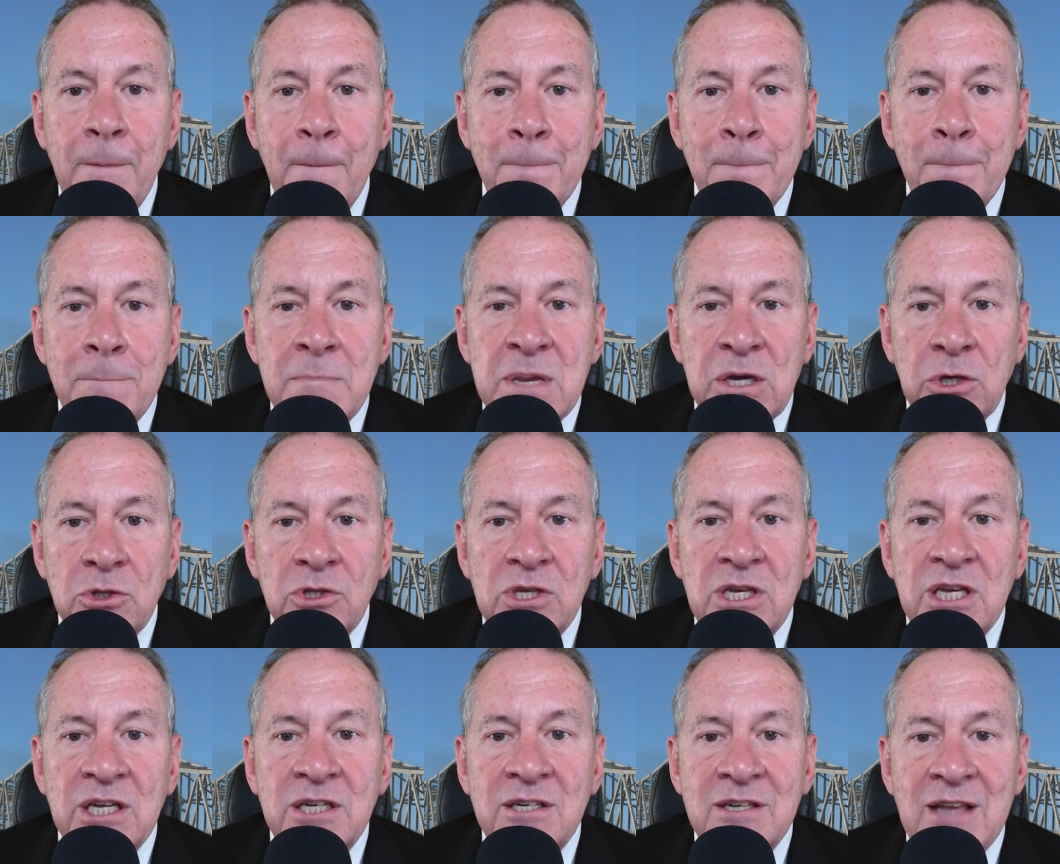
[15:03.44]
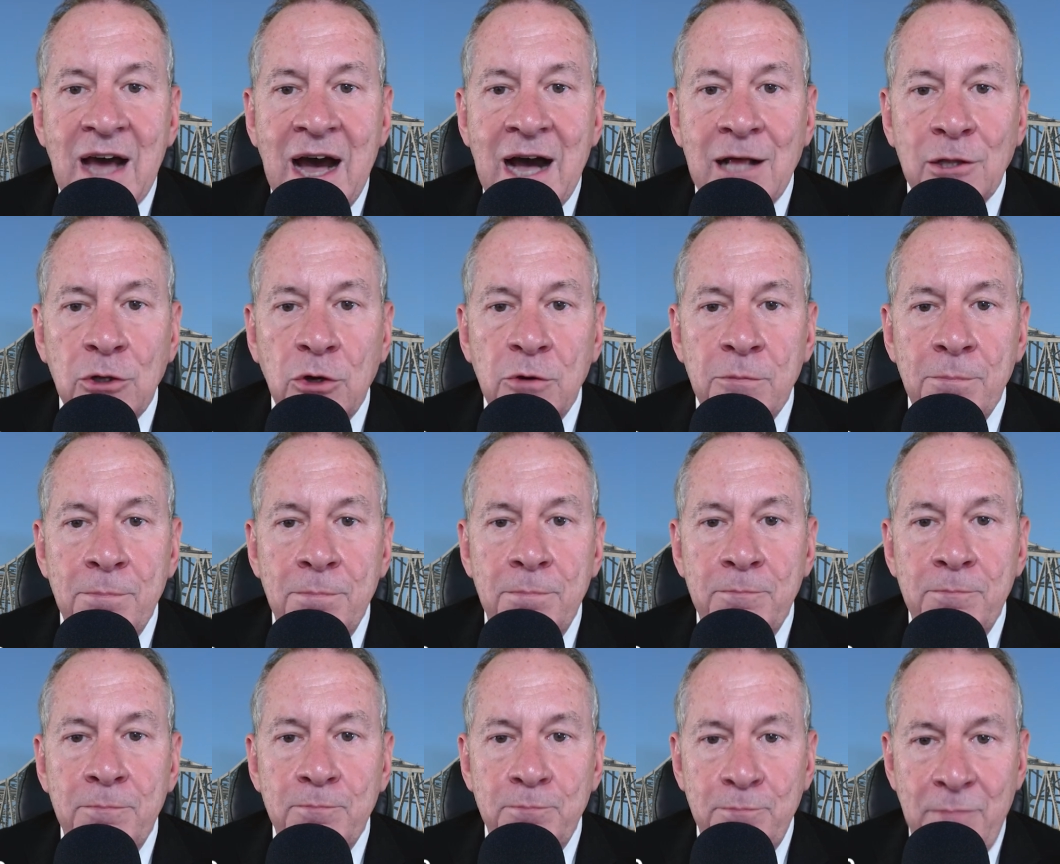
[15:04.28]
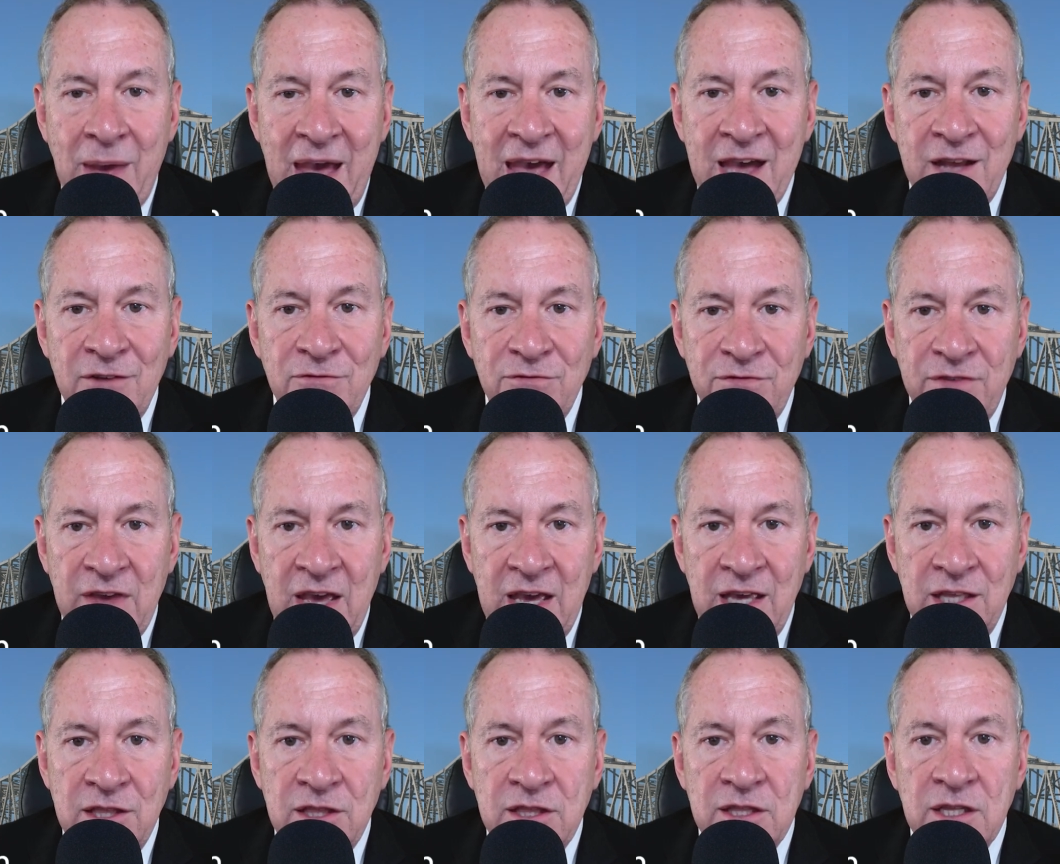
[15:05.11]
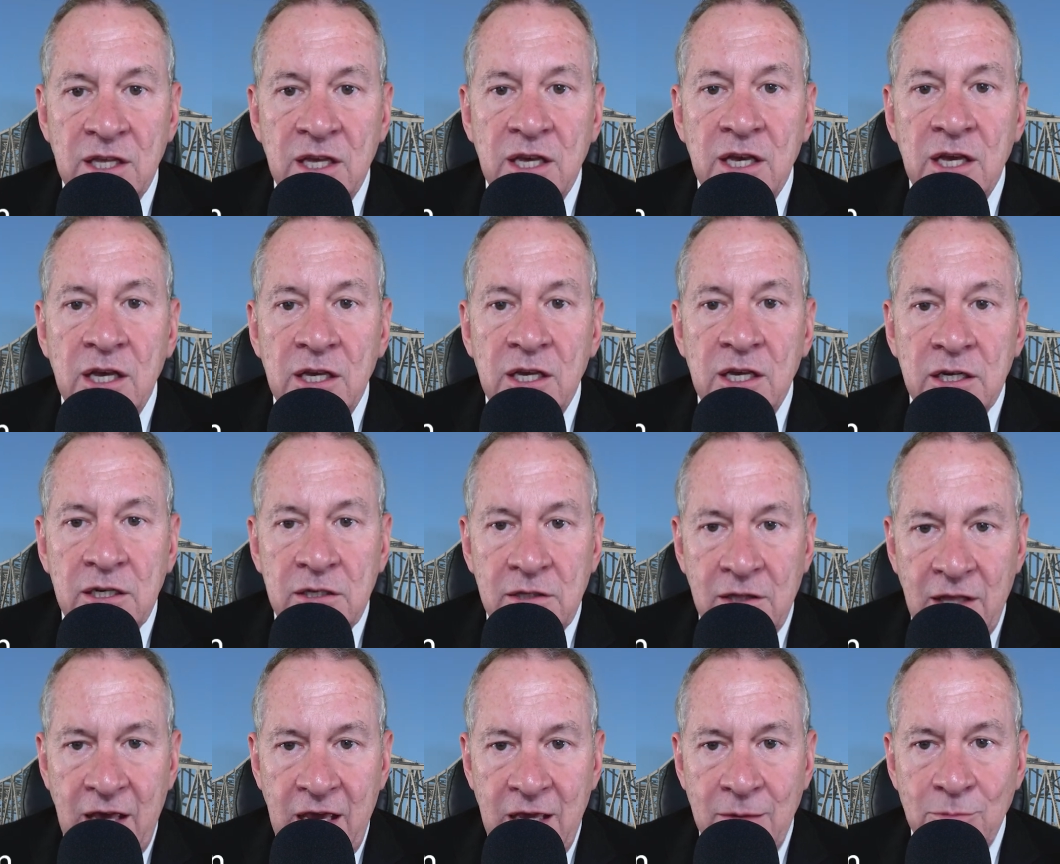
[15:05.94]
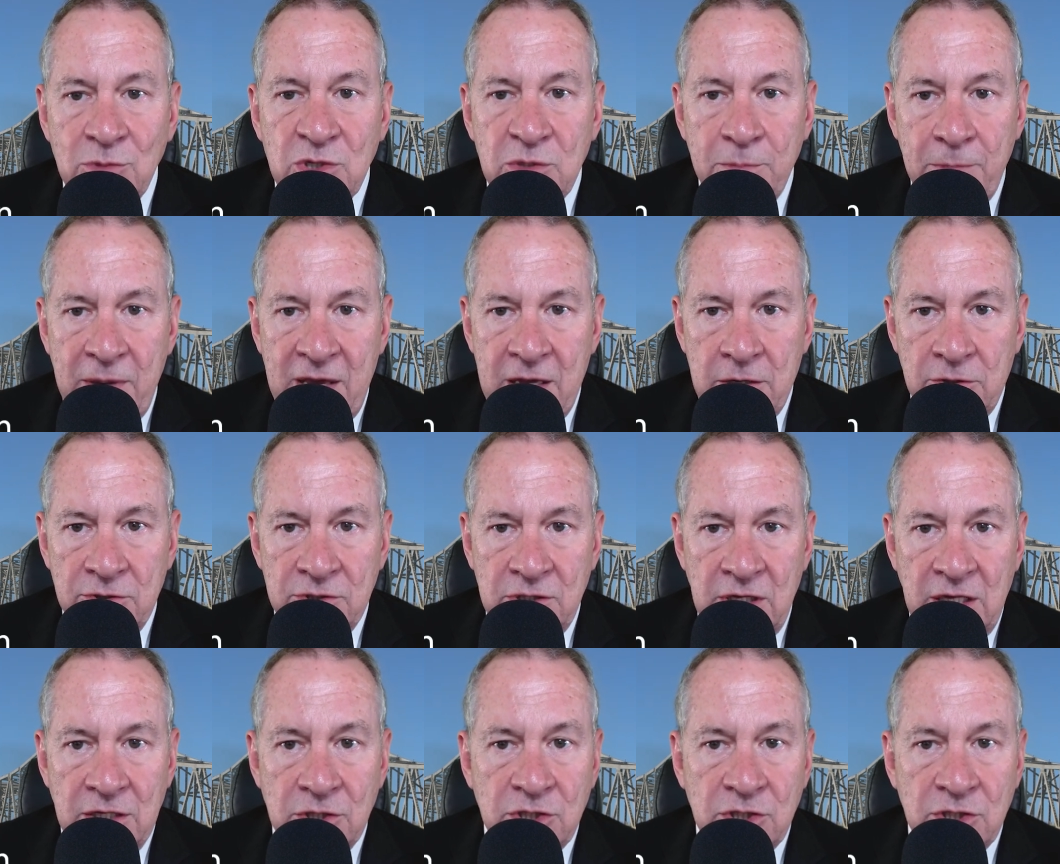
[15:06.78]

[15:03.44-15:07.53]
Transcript: million bad faith claims penalty.